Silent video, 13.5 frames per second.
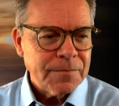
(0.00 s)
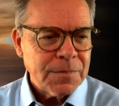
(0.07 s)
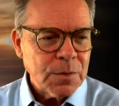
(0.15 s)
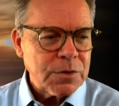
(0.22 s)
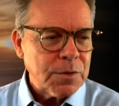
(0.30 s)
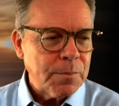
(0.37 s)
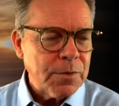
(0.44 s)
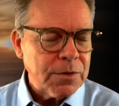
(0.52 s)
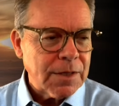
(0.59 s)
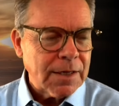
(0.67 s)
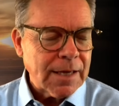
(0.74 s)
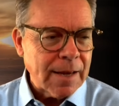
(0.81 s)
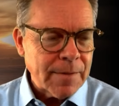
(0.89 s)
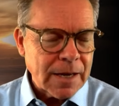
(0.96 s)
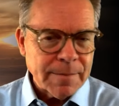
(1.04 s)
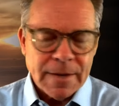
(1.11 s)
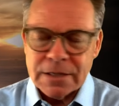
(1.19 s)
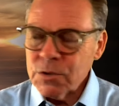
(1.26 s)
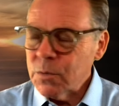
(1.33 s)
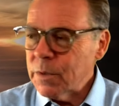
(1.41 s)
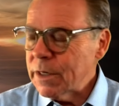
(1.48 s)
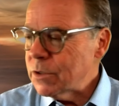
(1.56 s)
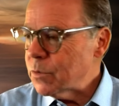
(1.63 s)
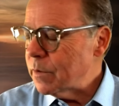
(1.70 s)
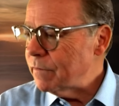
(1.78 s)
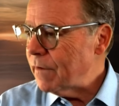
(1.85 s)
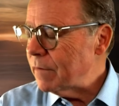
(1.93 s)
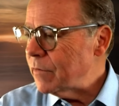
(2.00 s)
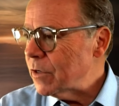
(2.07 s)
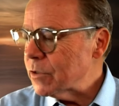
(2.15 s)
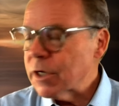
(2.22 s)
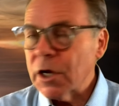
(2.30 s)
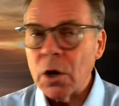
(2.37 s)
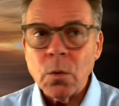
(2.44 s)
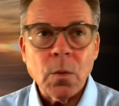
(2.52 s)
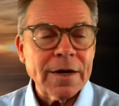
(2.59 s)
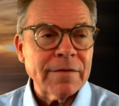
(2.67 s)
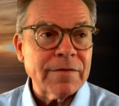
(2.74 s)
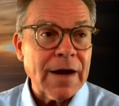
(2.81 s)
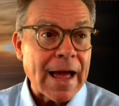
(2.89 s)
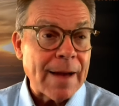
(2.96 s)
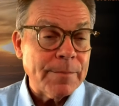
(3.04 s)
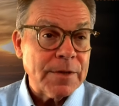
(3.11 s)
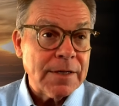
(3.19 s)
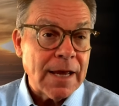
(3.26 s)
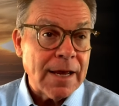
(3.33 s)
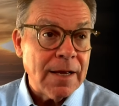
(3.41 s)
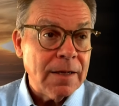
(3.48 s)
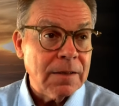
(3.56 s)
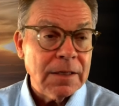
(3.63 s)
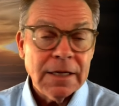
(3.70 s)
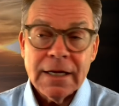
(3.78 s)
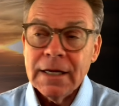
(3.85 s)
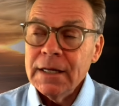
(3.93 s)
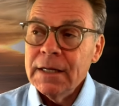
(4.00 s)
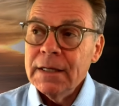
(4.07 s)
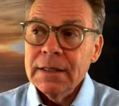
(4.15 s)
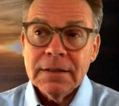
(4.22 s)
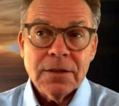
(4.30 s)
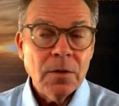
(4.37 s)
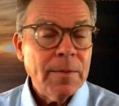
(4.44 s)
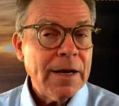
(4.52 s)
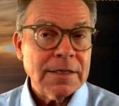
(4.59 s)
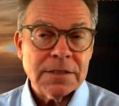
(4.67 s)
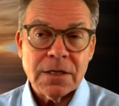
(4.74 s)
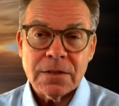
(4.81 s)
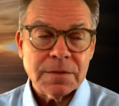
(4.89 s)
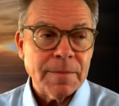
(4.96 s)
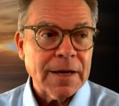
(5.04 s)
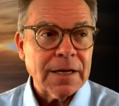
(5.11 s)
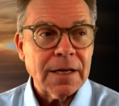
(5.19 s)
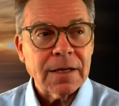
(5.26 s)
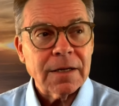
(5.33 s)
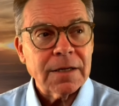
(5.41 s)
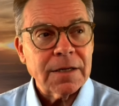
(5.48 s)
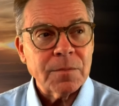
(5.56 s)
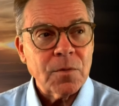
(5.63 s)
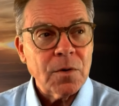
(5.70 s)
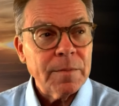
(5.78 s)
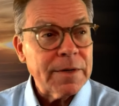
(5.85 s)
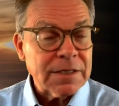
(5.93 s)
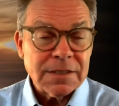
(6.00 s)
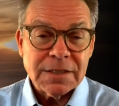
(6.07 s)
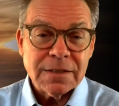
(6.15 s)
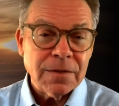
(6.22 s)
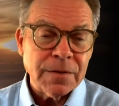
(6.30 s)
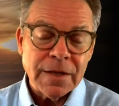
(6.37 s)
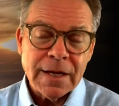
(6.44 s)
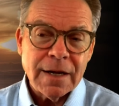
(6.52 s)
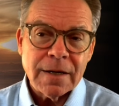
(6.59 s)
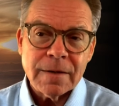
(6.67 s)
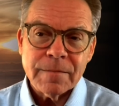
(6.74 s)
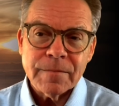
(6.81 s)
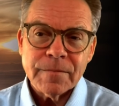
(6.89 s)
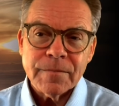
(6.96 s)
There was a book that came out about 20, 25 years ago, Whatever Happened to Hell. Nobody talks about hell anymore, but it's still there.